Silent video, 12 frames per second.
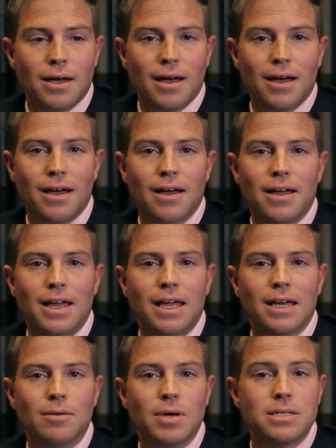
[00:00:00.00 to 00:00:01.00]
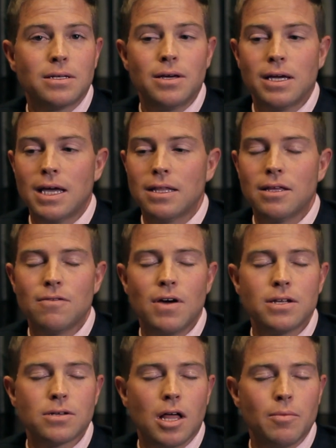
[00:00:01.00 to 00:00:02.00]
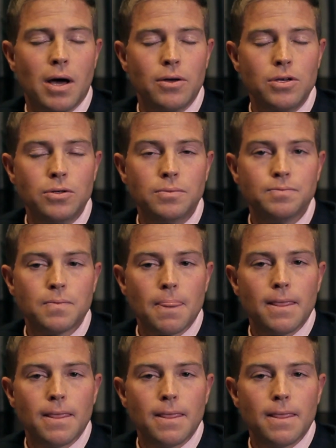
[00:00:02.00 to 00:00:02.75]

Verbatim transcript: Uh, and basically, again, the event is all about you,